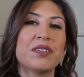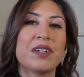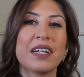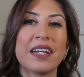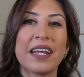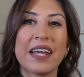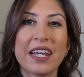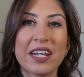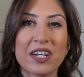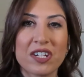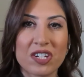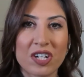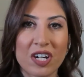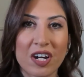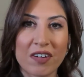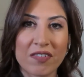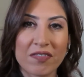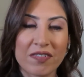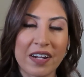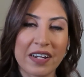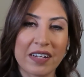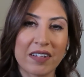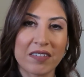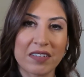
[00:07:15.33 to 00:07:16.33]
and HR
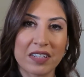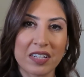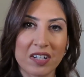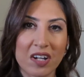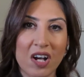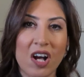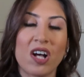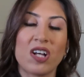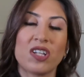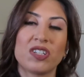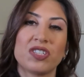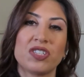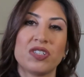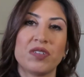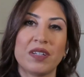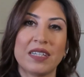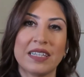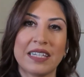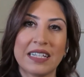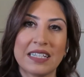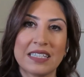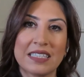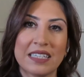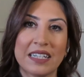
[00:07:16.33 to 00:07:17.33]
finally calls you,
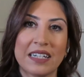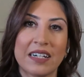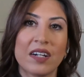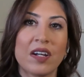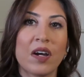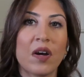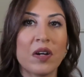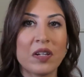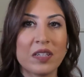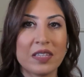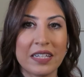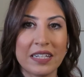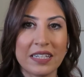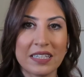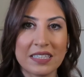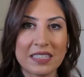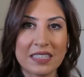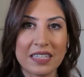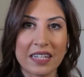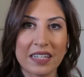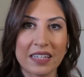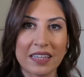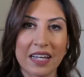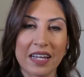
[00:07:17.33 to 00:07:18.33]
and they
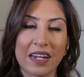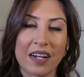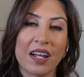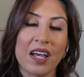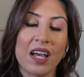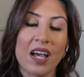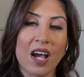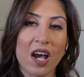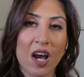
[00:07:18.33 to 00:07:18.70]
say that,